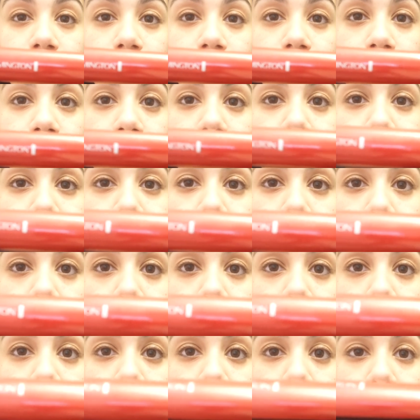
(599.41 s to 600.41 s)

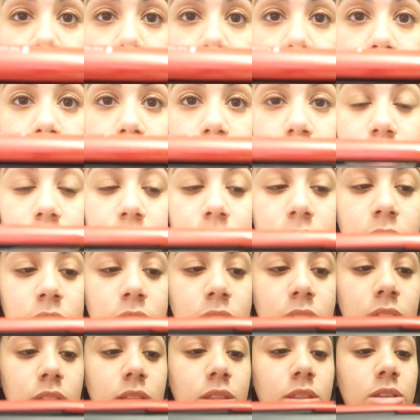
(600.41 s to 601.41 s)
Remington one
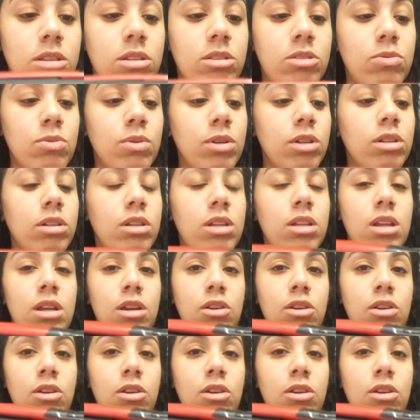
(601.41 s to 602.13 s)
this one